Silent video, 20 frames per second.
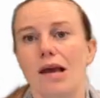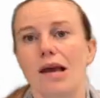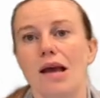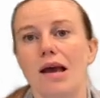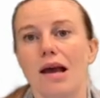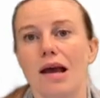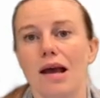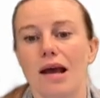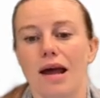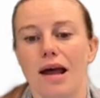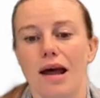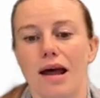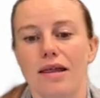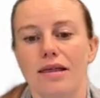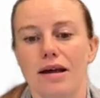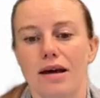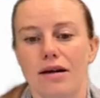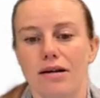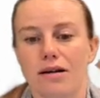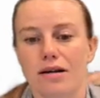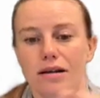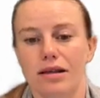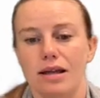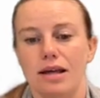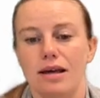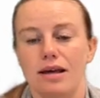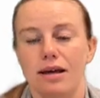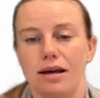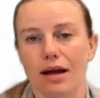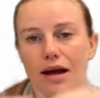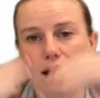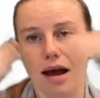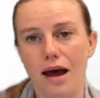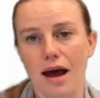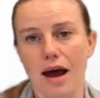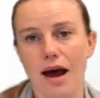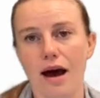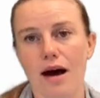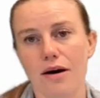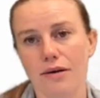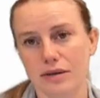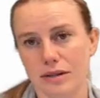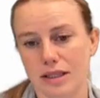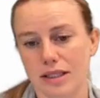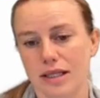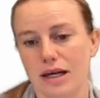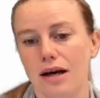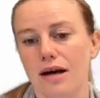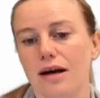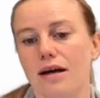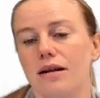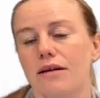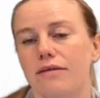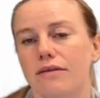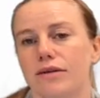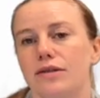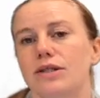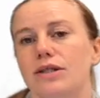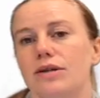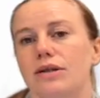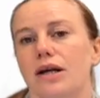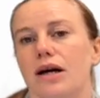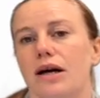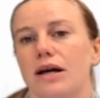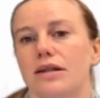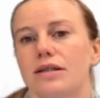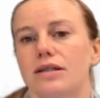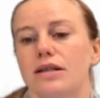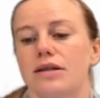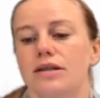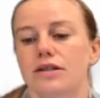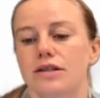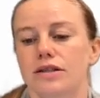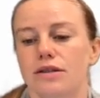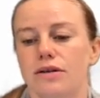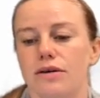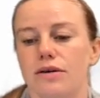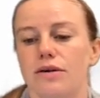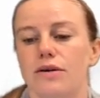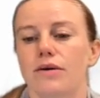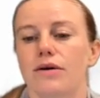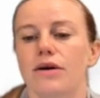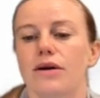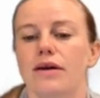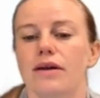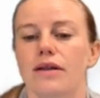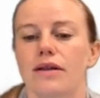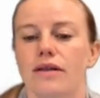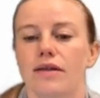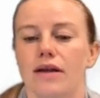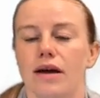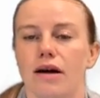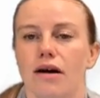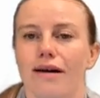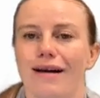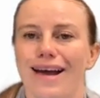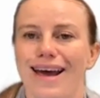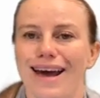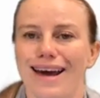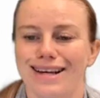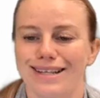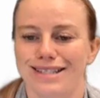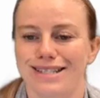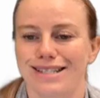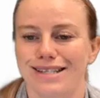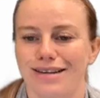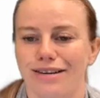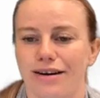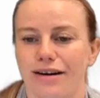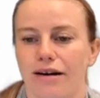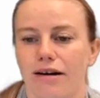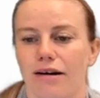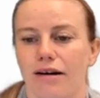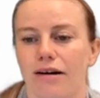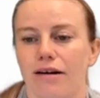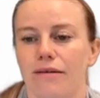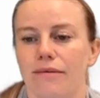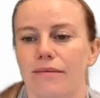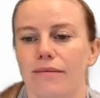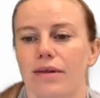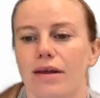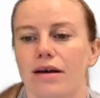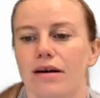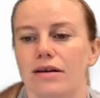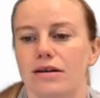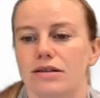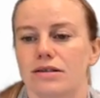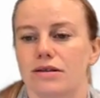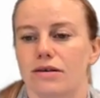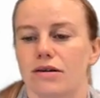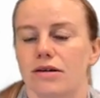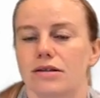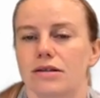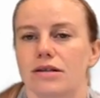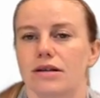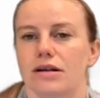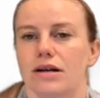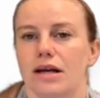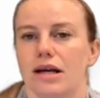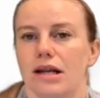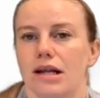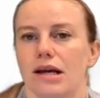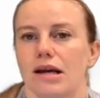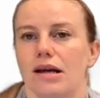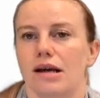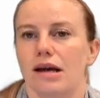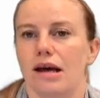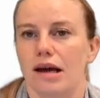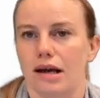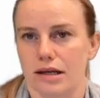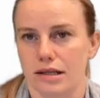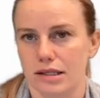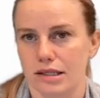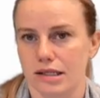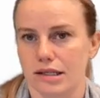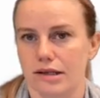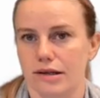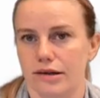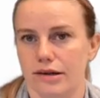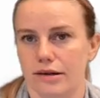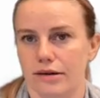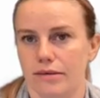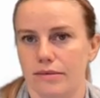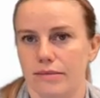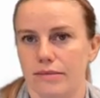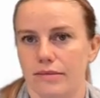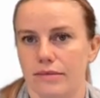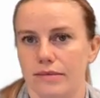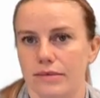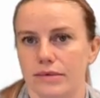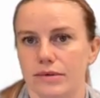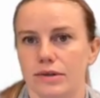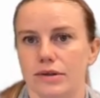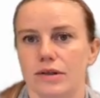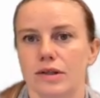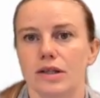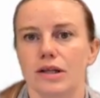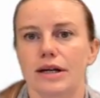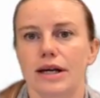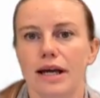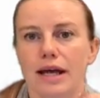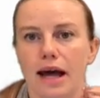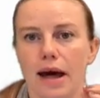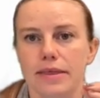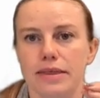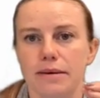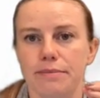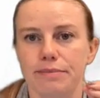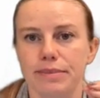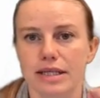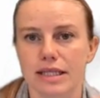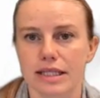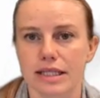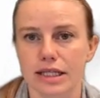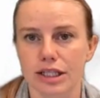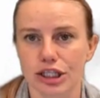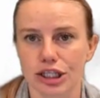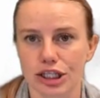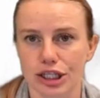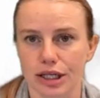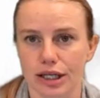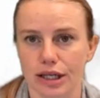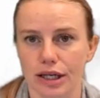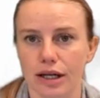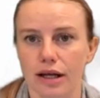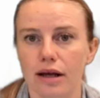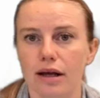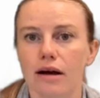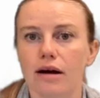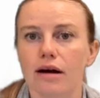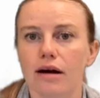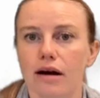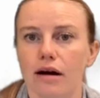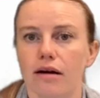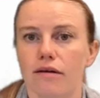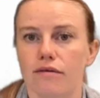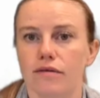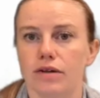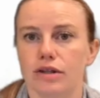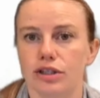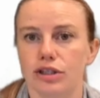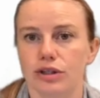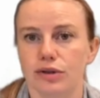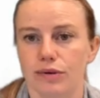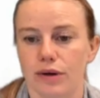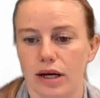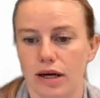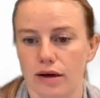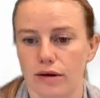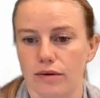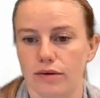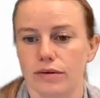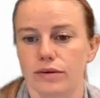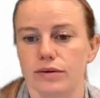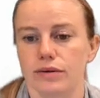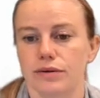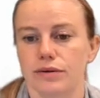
And they are on the outside of those 2 lines, so they are exterior. So alternating exterior. So you're looking at the position of the 2 angles.